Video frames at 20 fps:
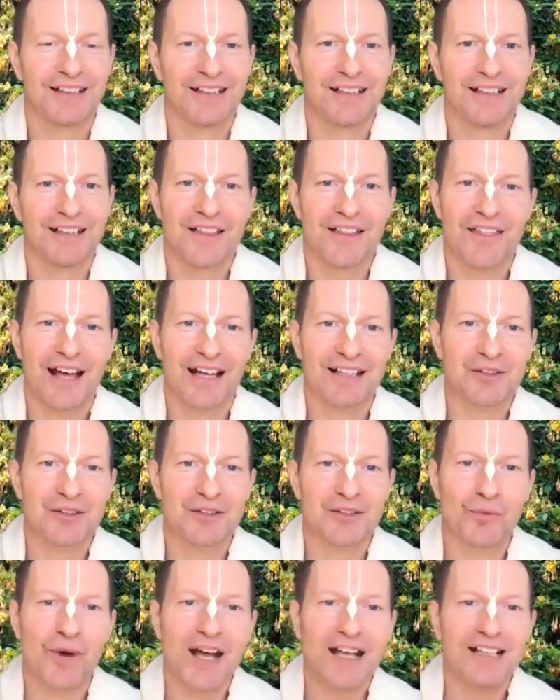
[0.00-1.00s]
that
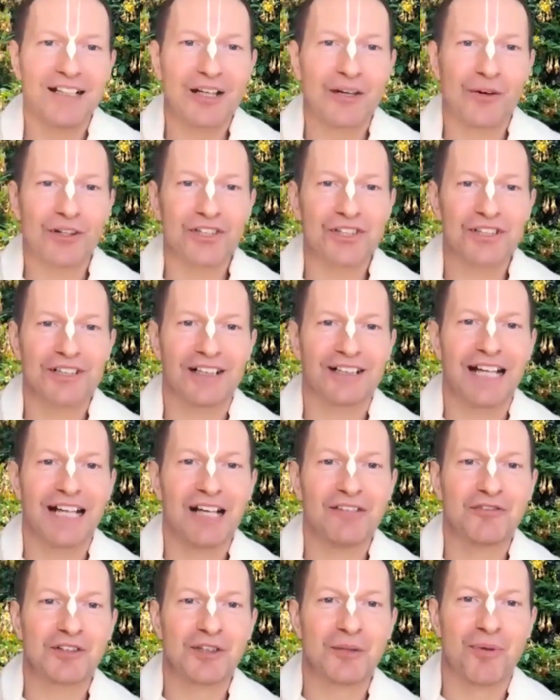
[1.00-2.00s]
when Krishna
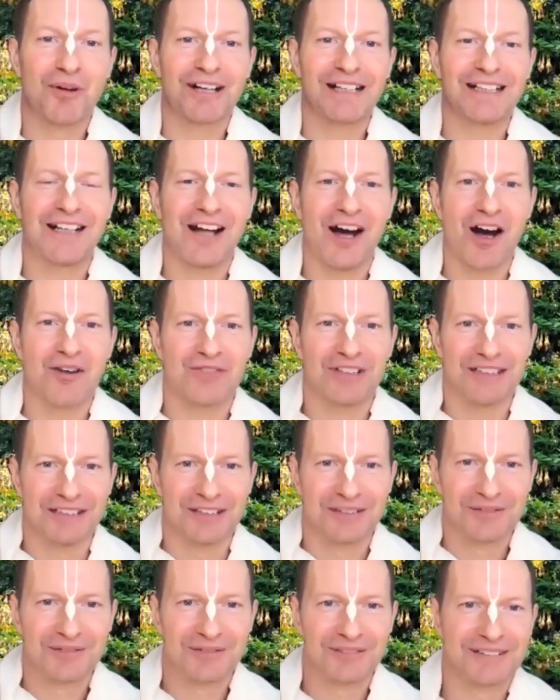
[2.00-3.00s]
left
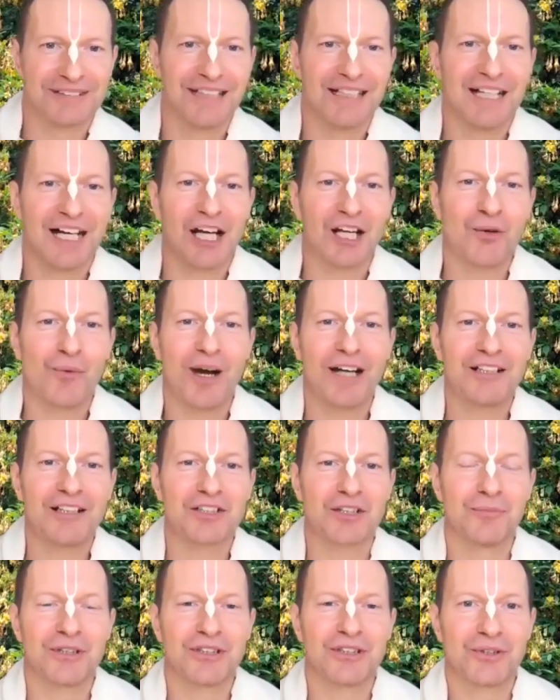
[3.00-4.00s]
Vrindavan and went
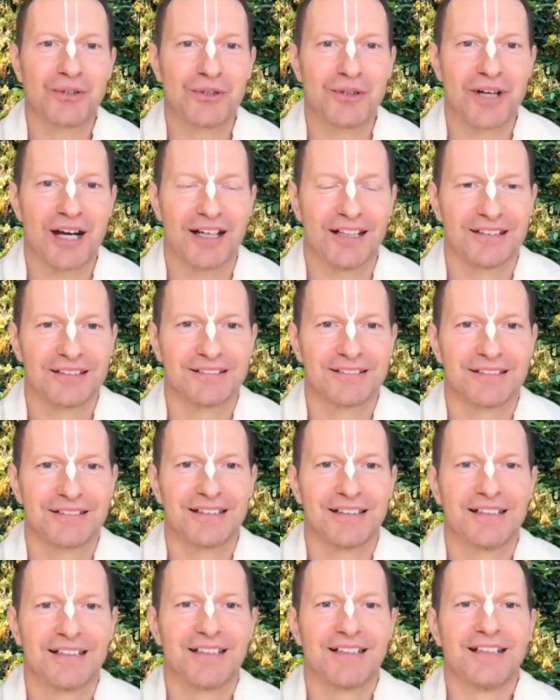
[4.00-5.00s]
to Mathura,
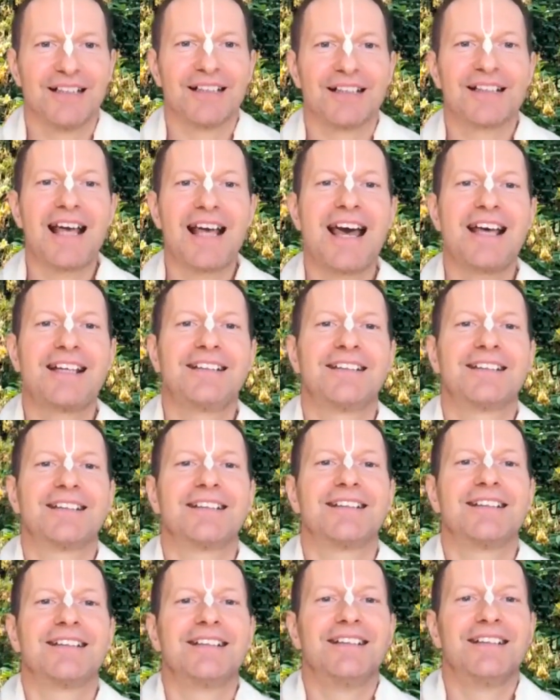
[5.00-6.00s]

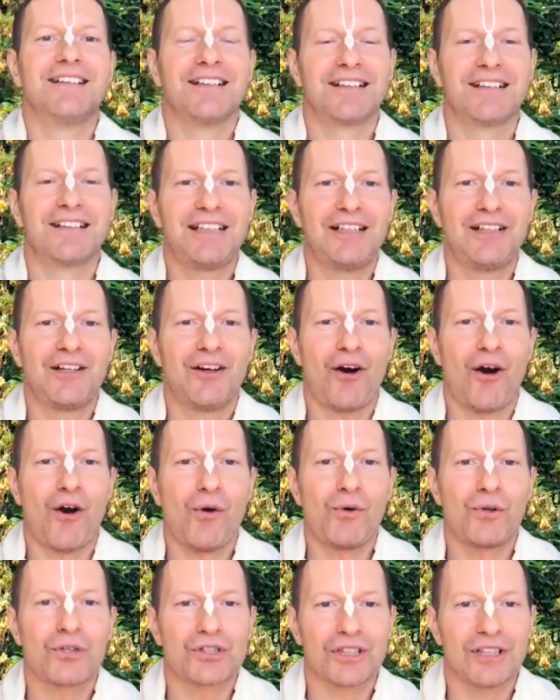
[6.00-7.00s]
then the
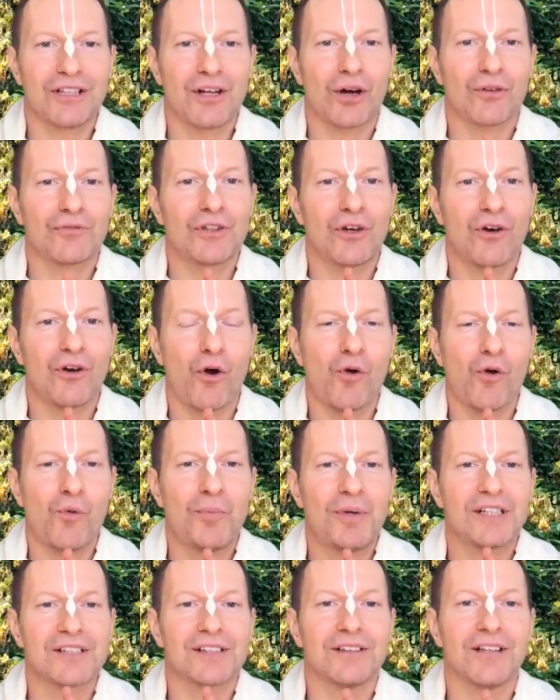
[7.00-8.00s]
ocean of the
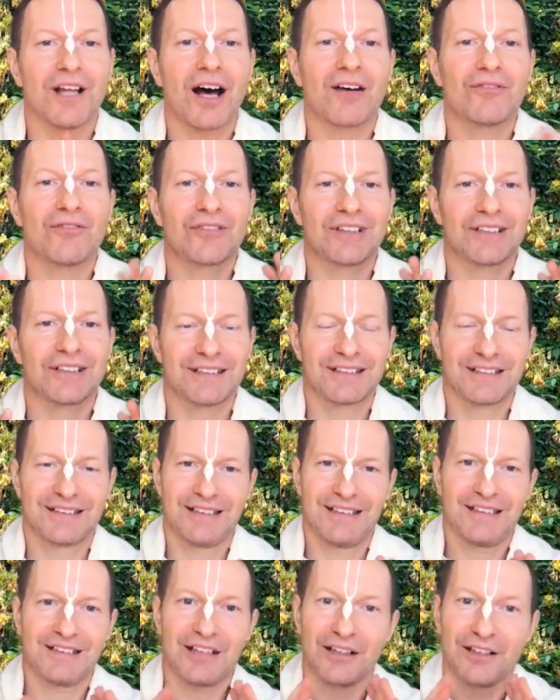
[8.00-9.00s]
gopis' love,
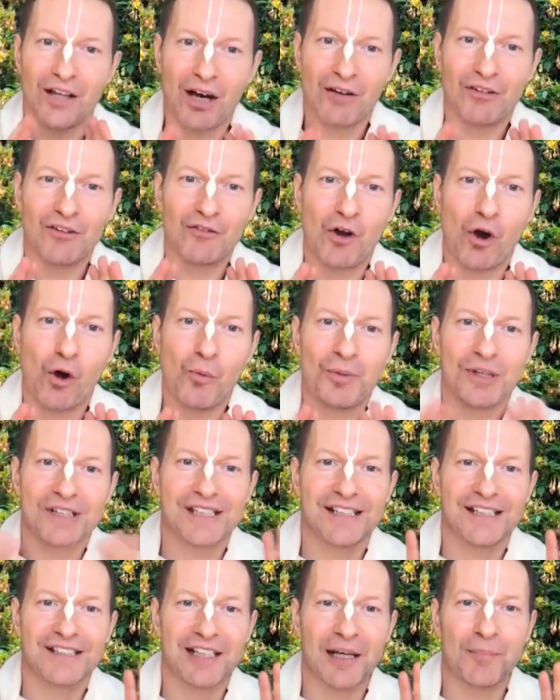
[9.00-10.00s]
the love of
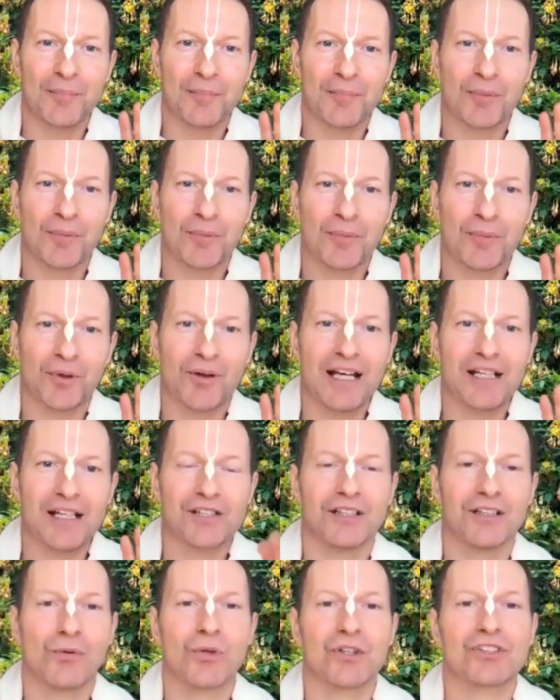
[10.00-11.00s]
gopis in separation,
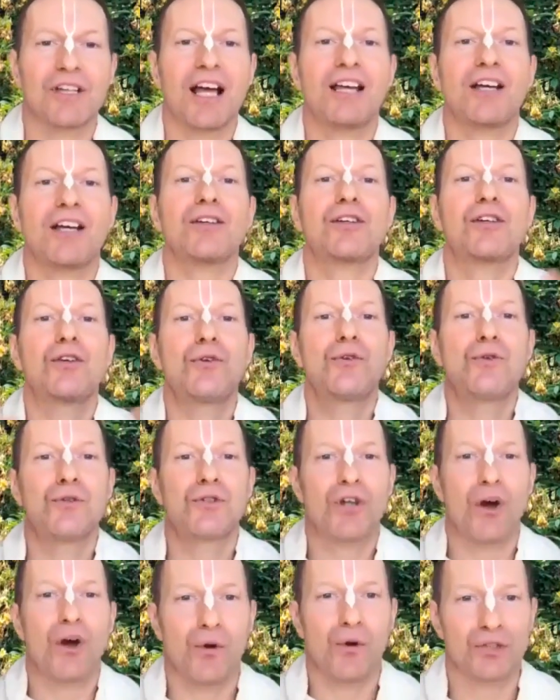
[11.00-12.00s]
was like a huge
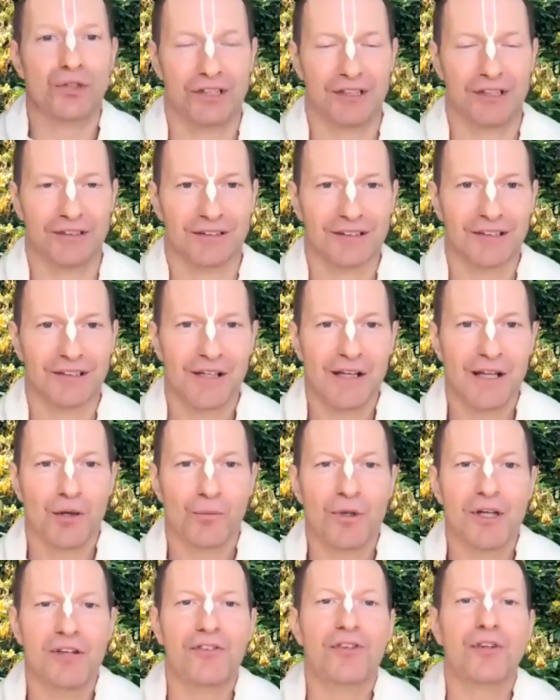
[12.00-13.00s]
ocean
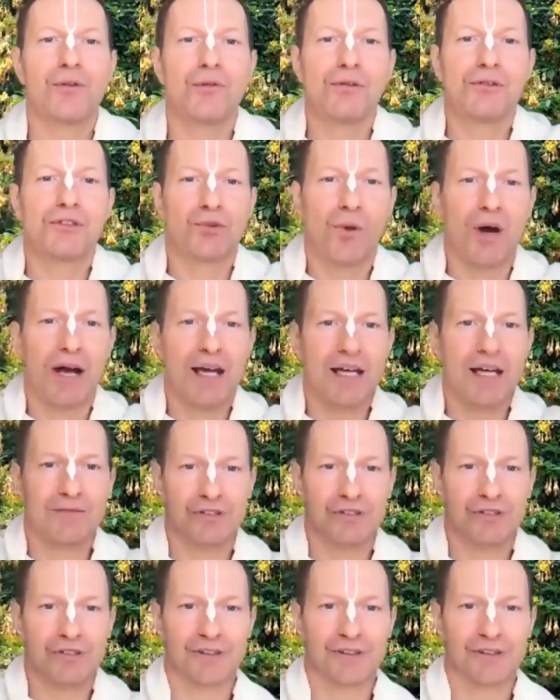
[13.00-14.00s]
with huge
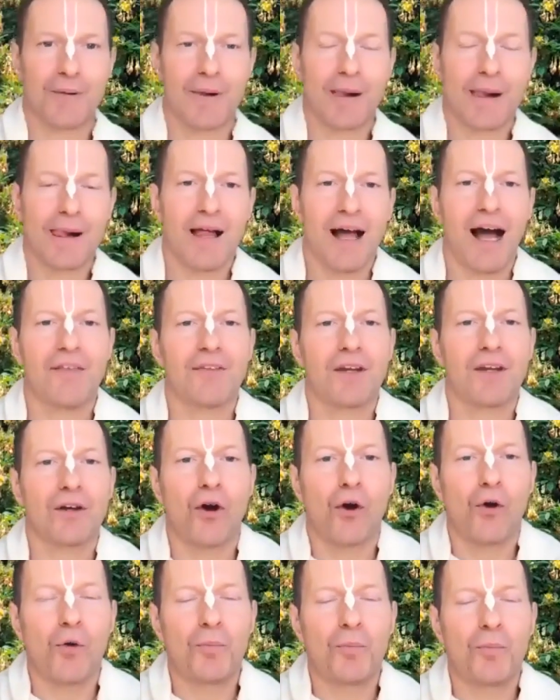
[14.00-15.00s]
waves. And the
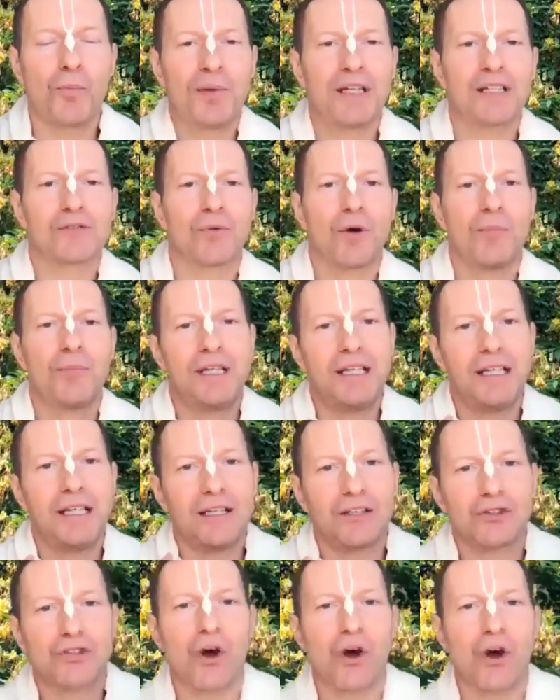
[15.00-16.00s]
gopis were being
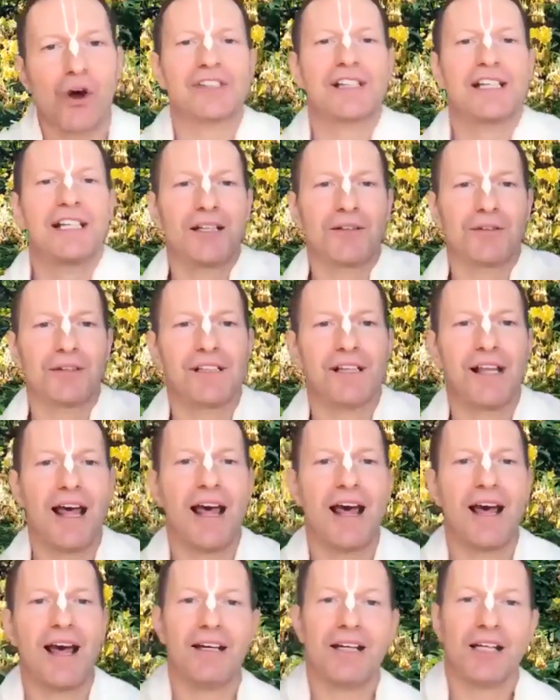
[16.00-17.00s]
tossed here and
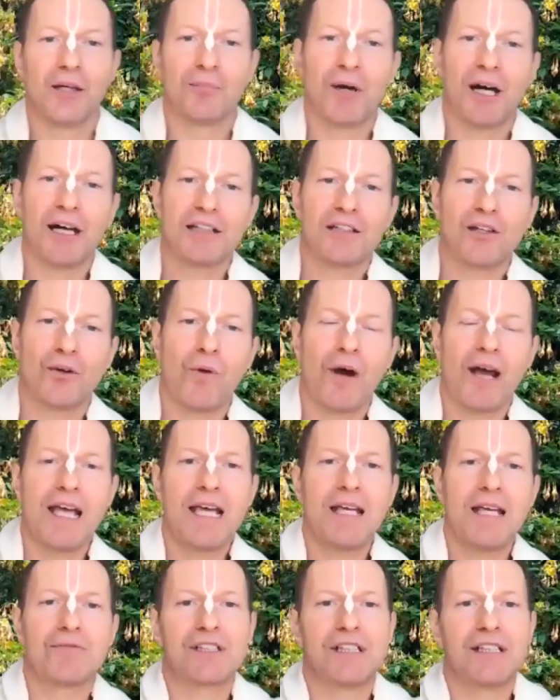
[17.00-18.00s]
there by the
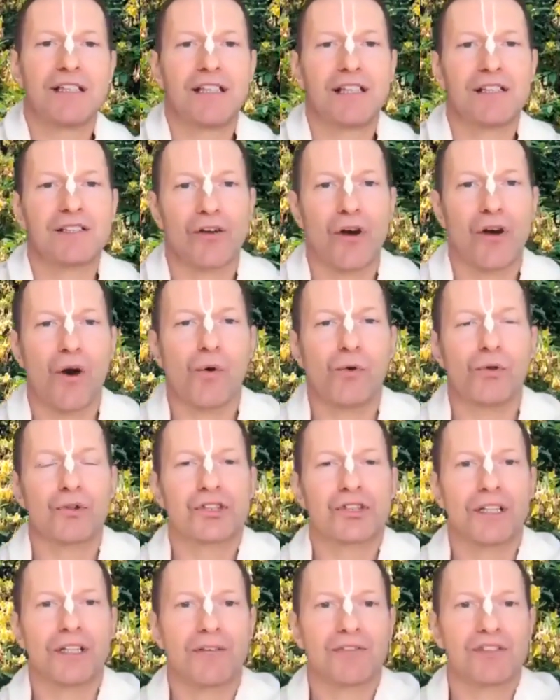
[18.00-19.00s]
waves in this
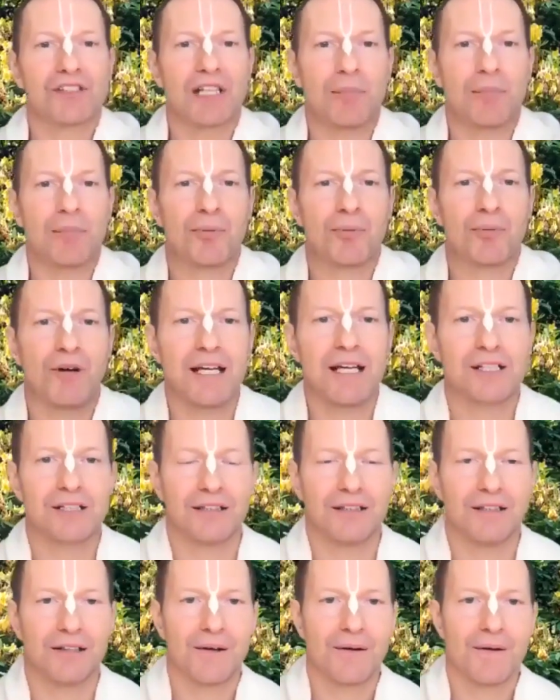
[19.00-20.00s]
ocean of
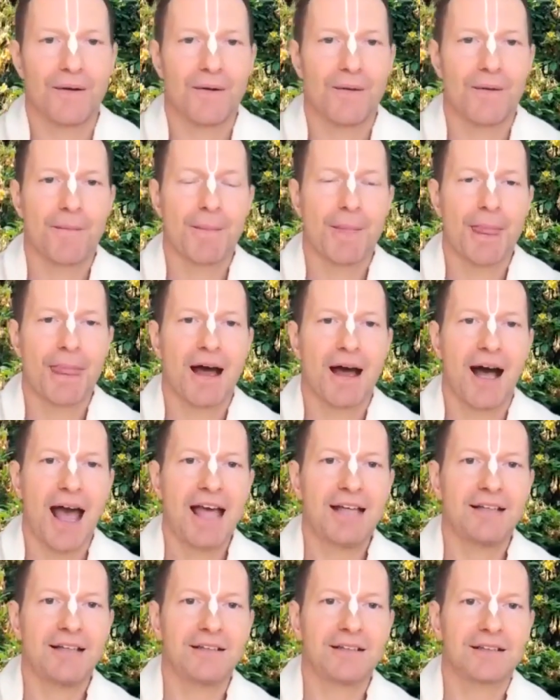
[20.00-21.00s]
separation.
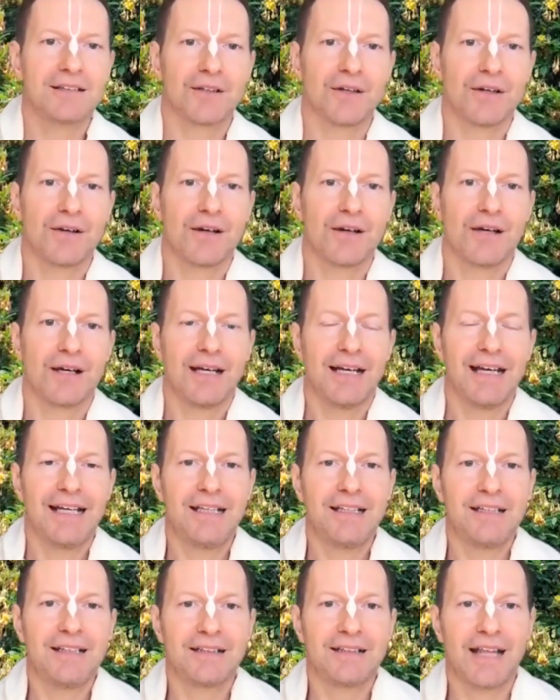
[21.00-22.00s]
And
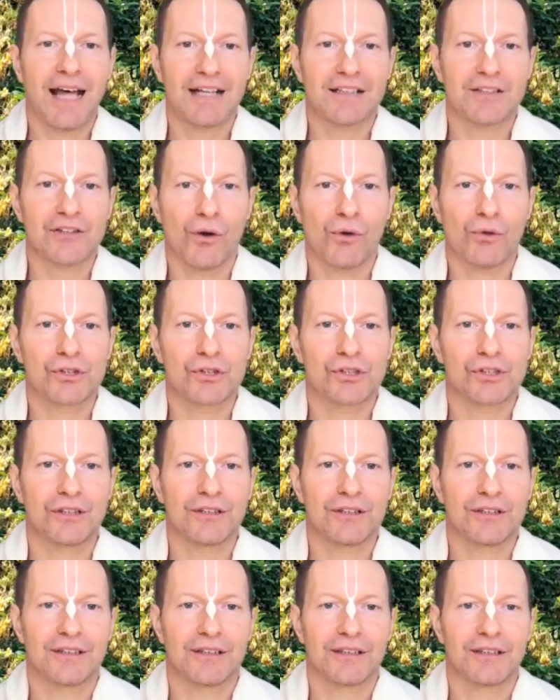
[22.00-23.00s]
in that
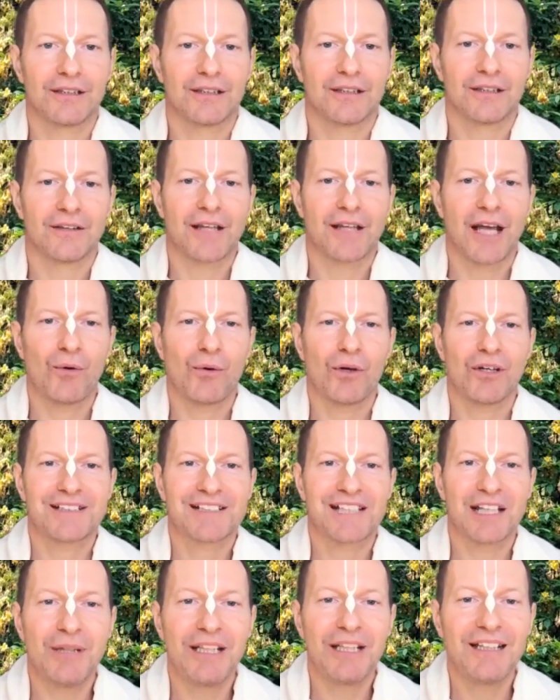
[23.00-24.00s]
ocean, there were
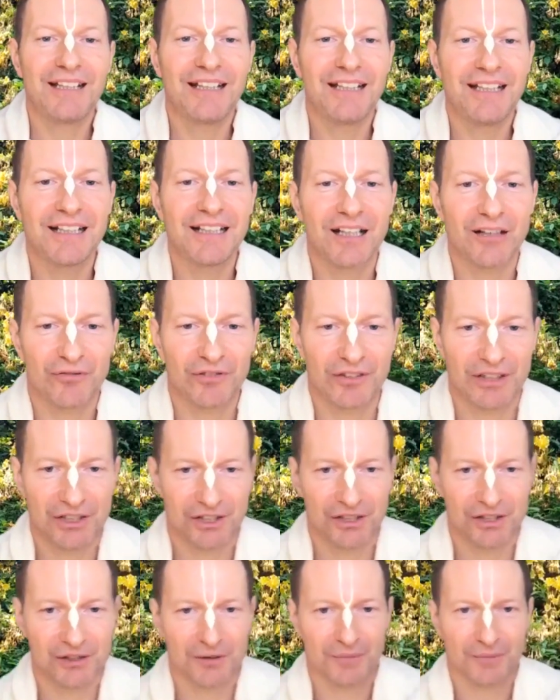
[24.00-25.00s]
Timingila fish.